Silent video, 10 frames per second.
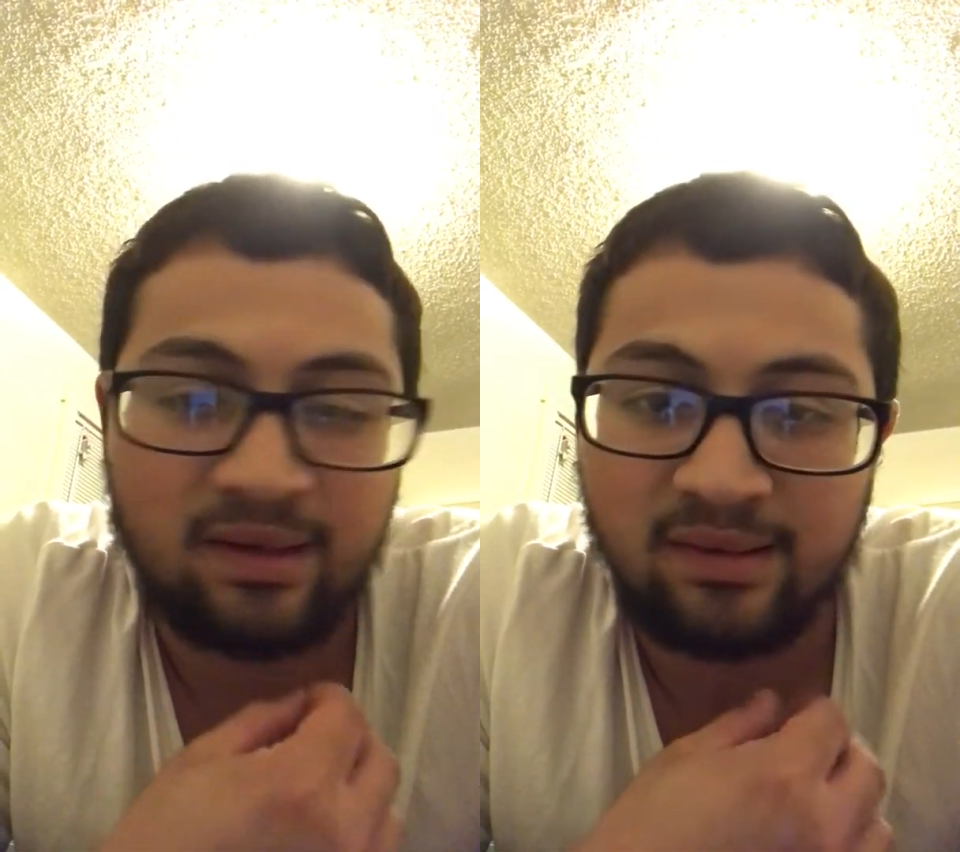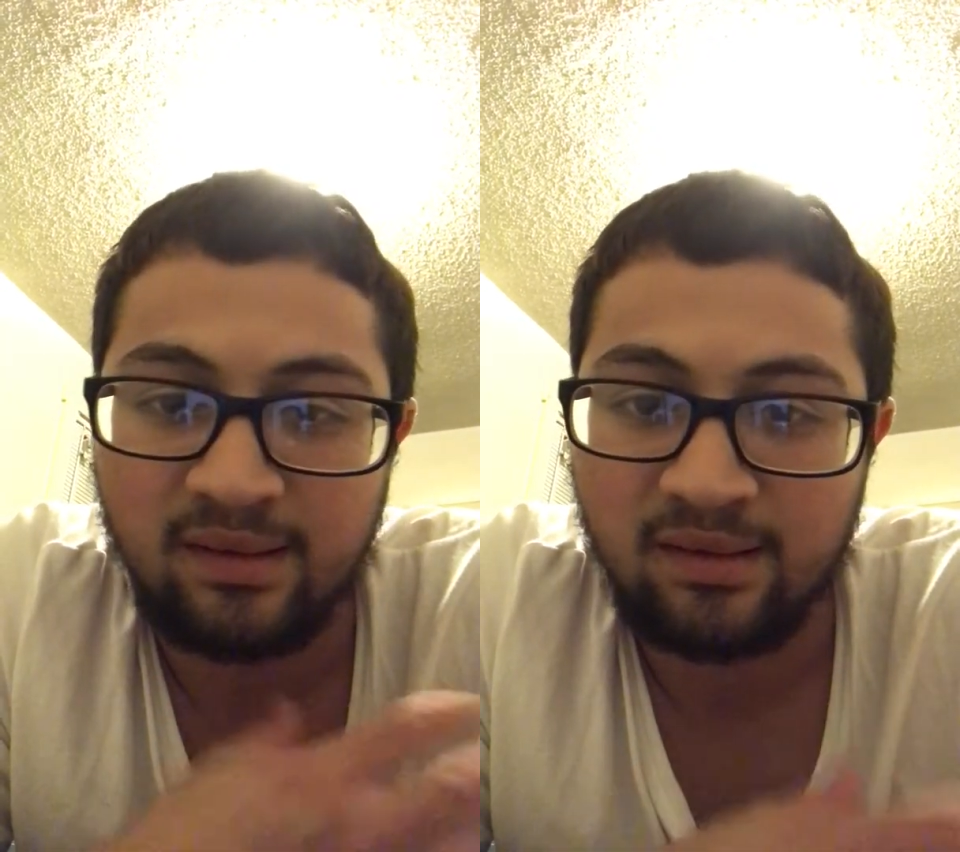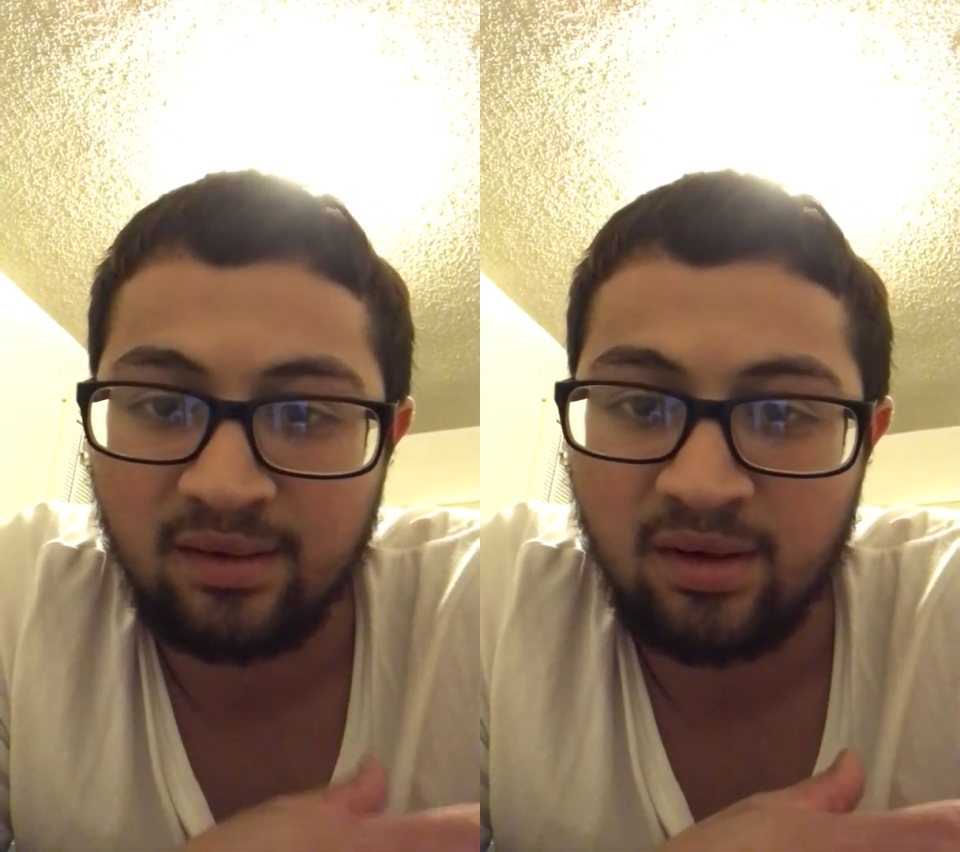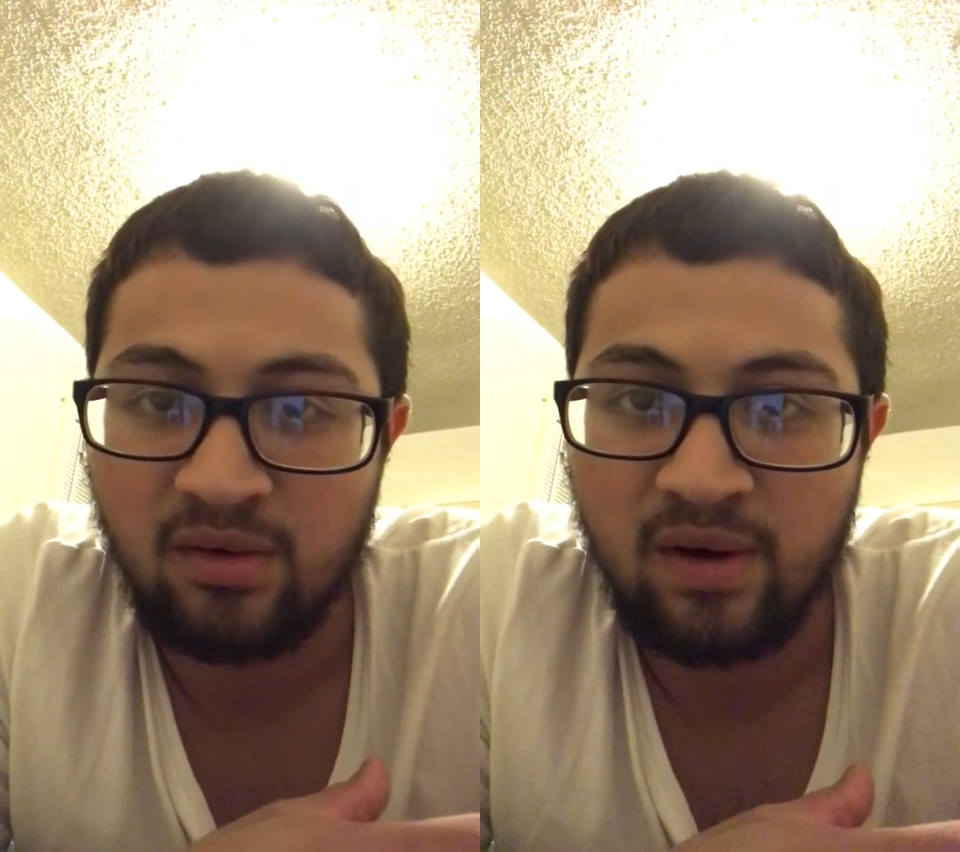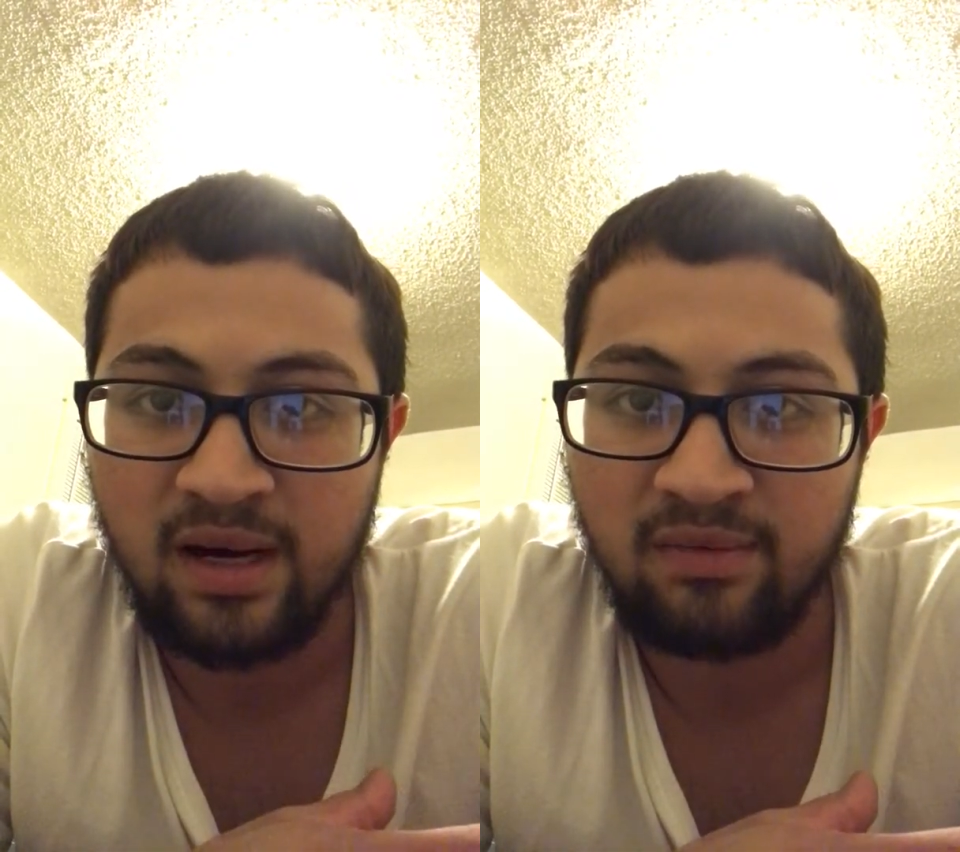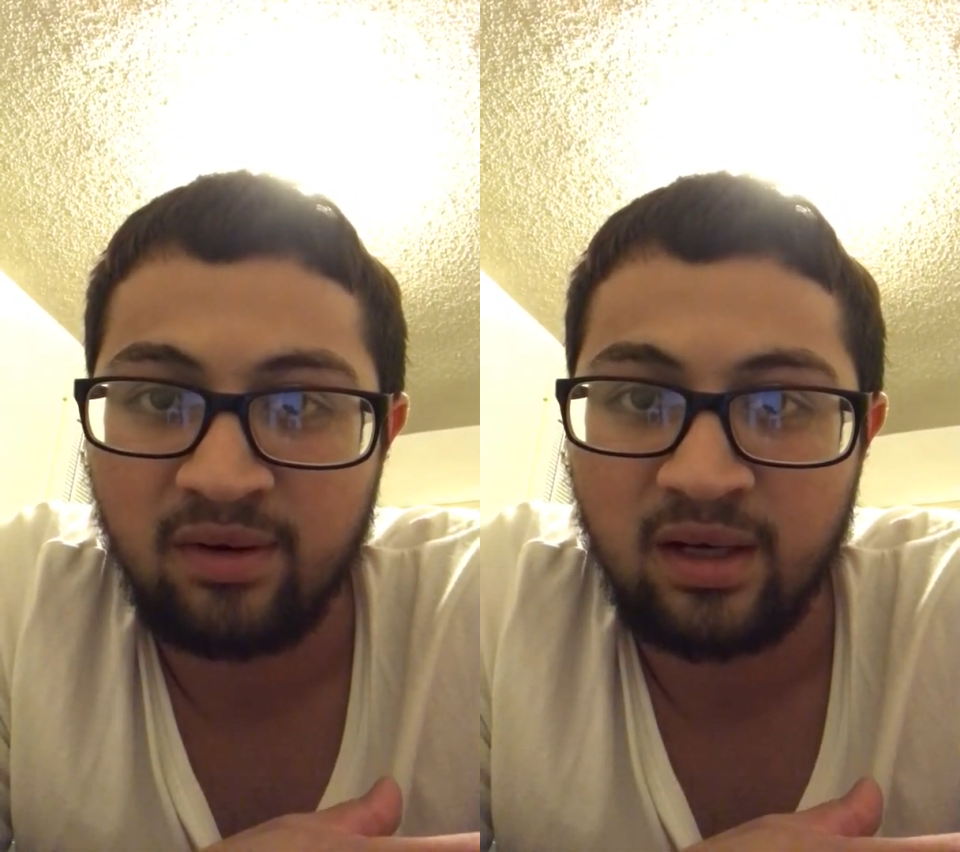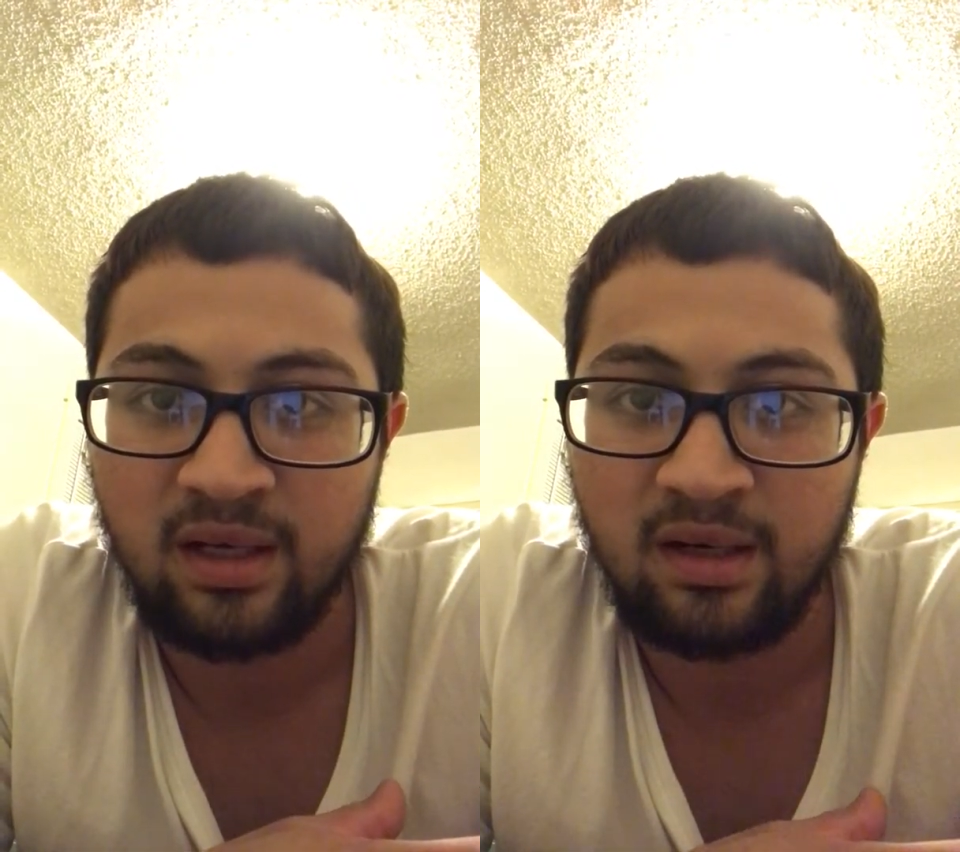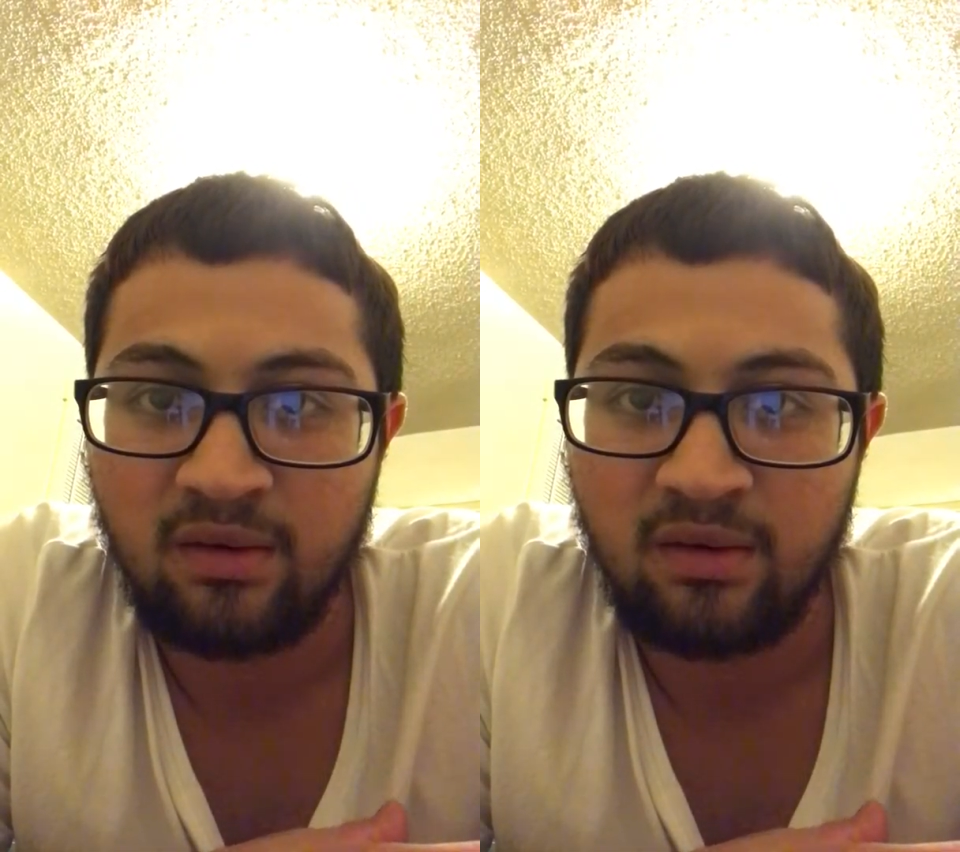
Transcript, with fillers: the seats are already fucking